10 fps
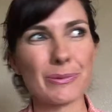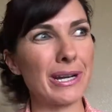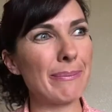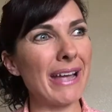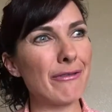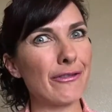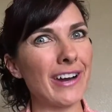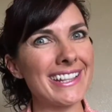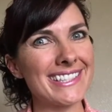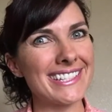One of my
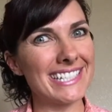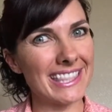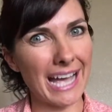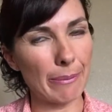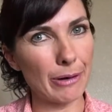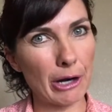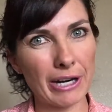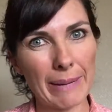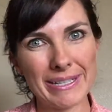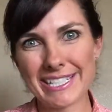friends did that
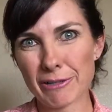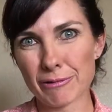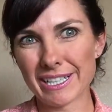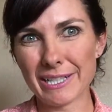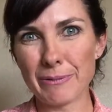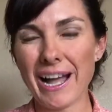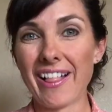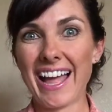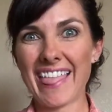program and did really well.